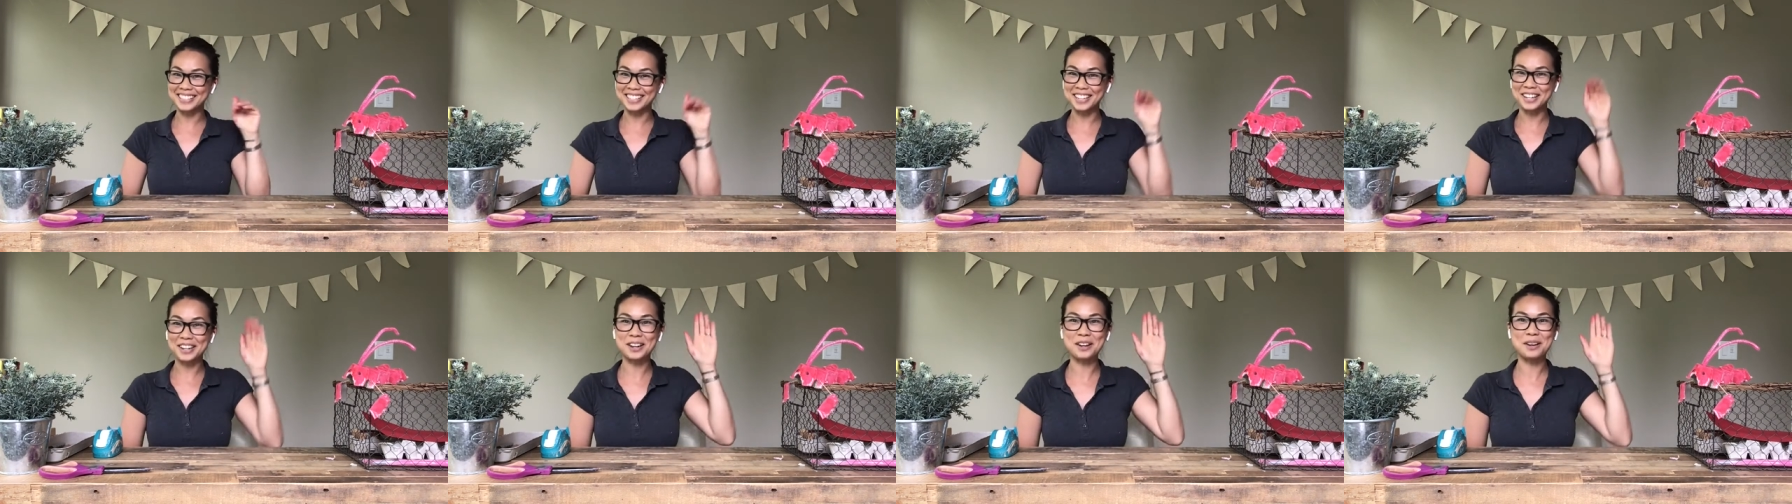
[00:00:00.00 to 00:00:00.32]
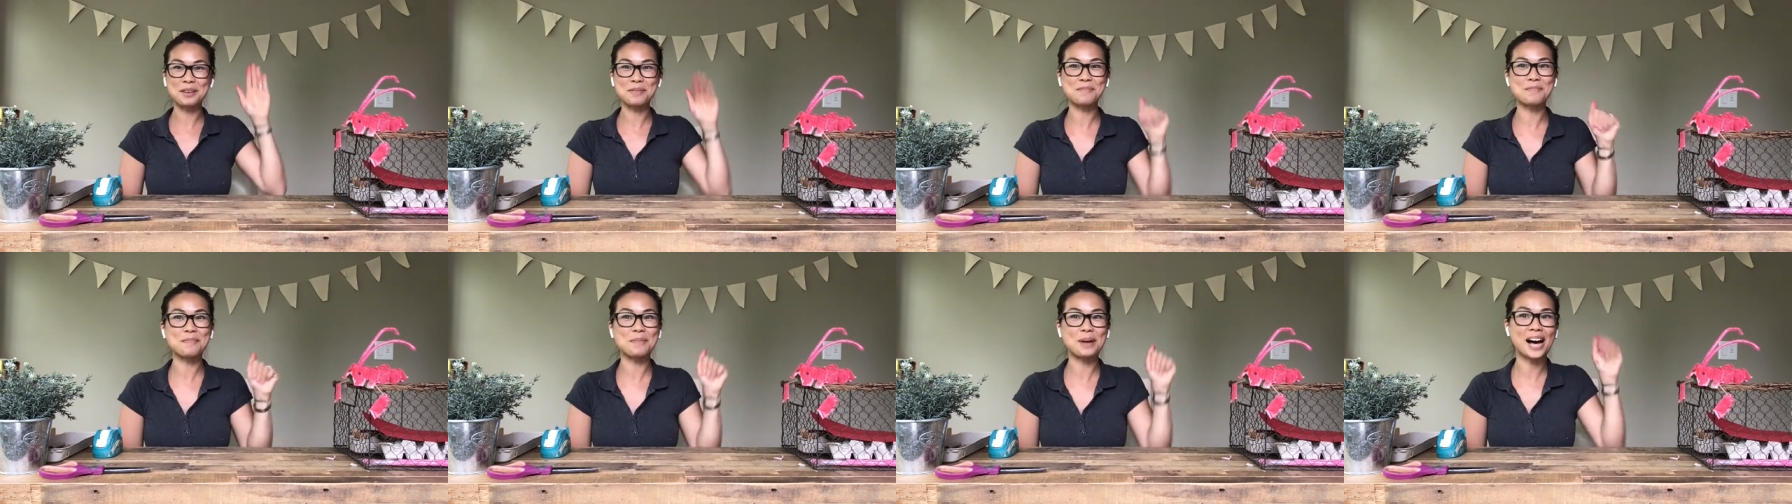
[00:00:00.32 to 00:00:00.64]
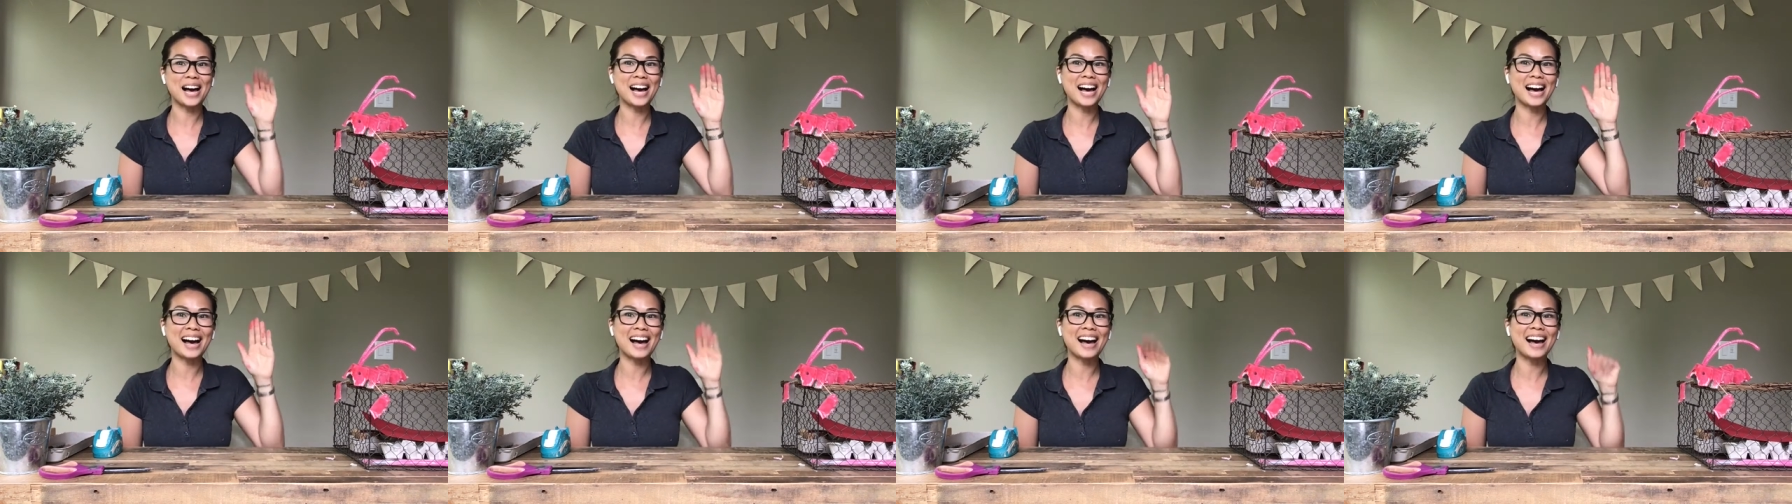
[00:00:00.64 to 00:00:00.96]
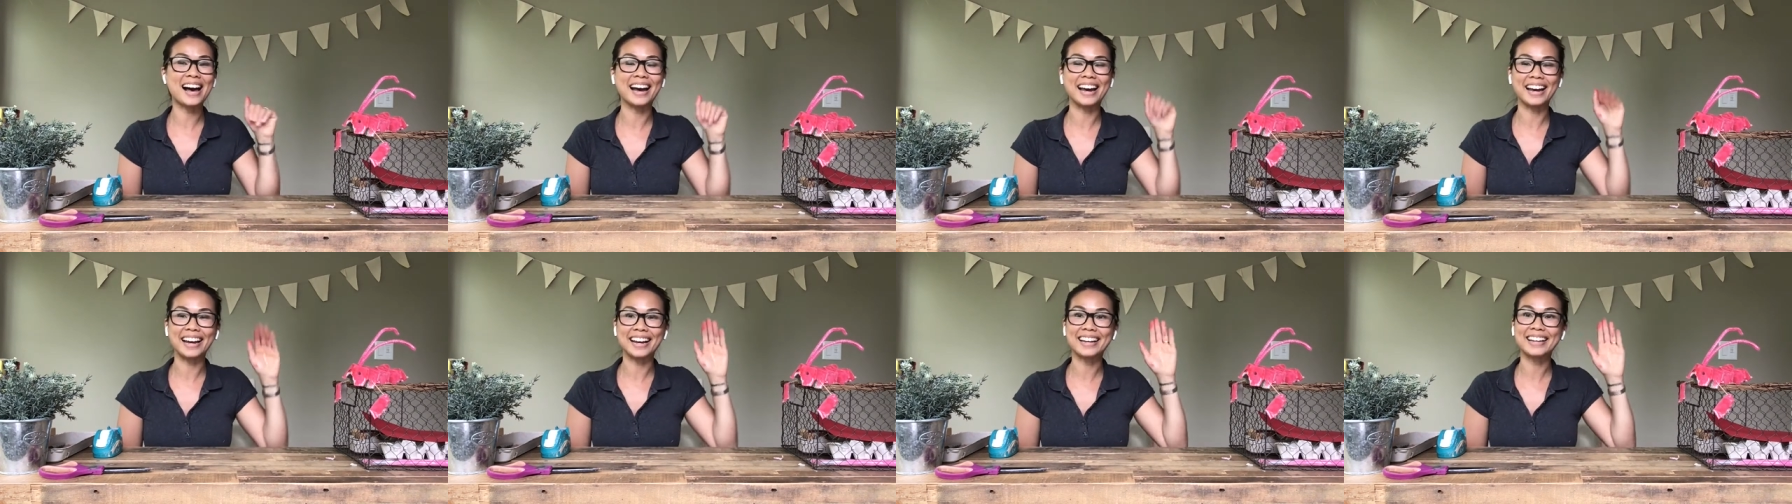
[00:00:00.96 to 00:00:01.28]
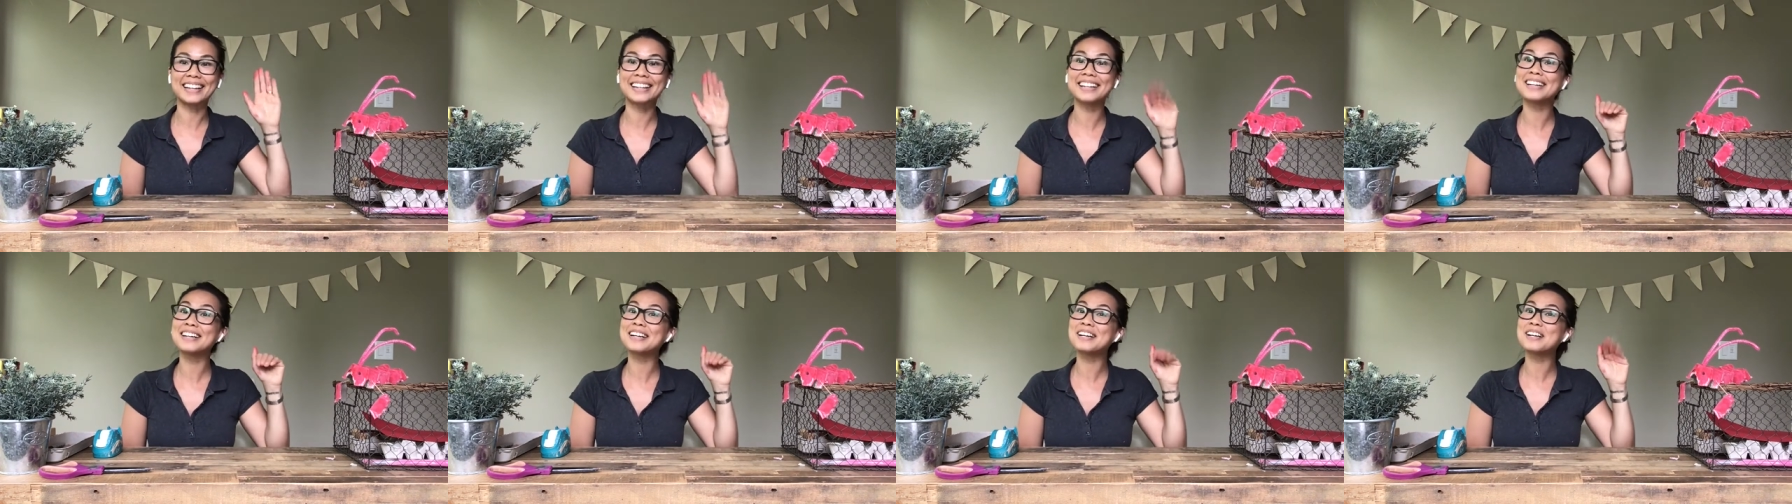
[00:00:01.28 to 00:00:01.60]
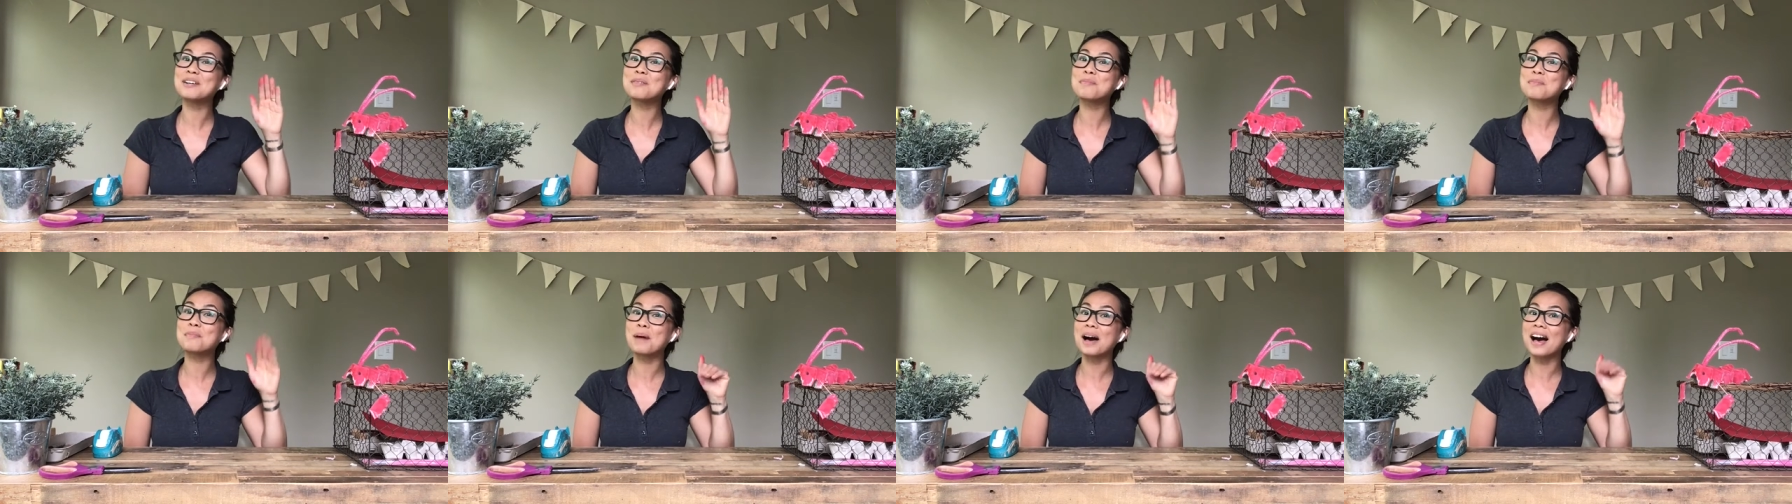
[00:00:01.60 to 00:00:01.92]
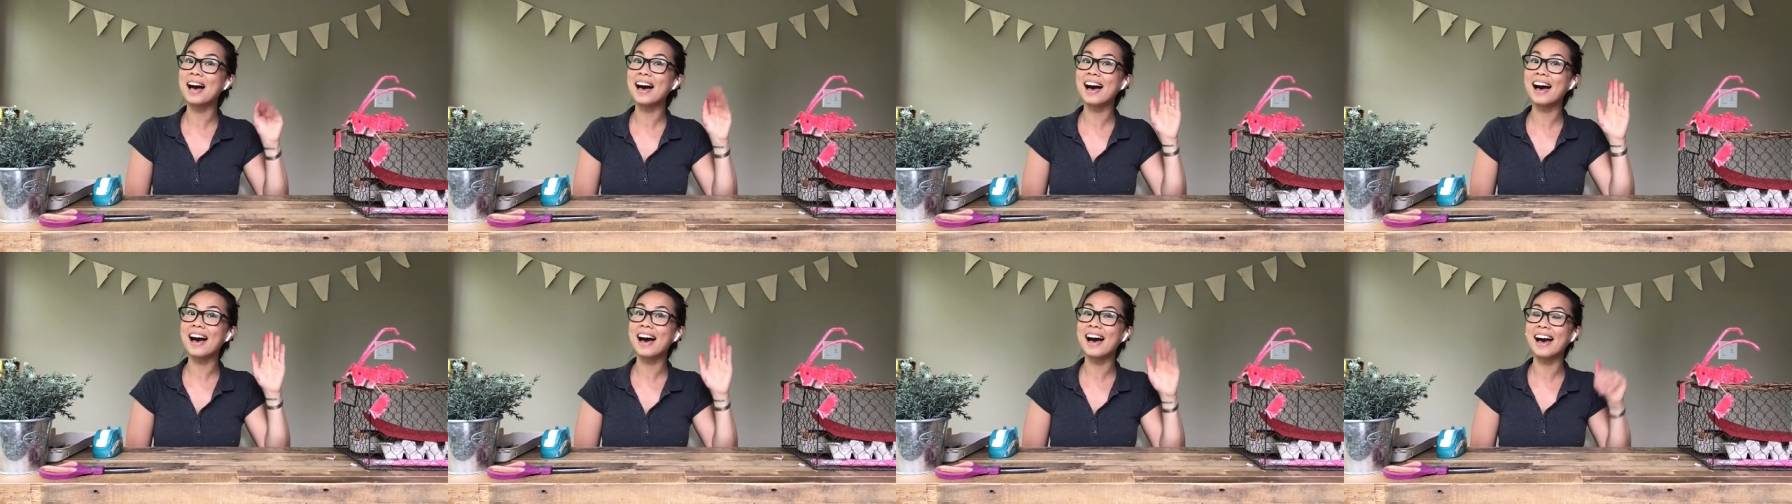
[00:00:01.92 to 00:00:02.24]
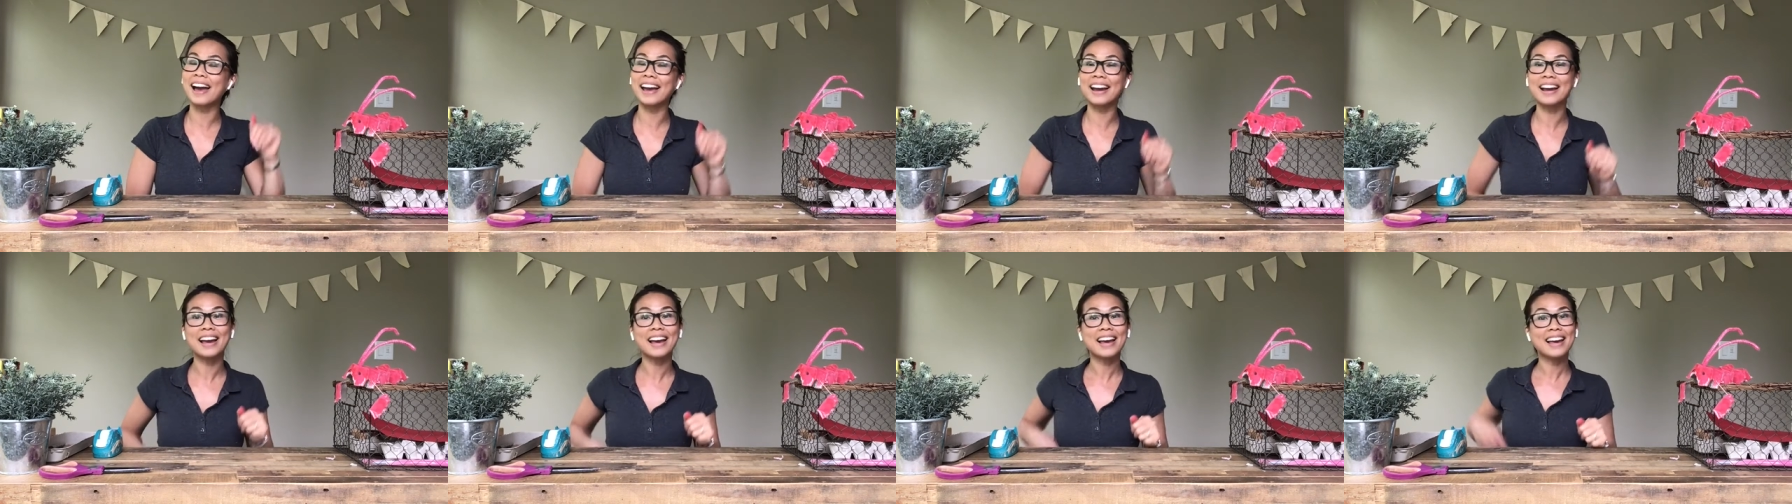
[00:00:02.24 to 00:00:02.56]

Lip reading: Goodbye, goodbye,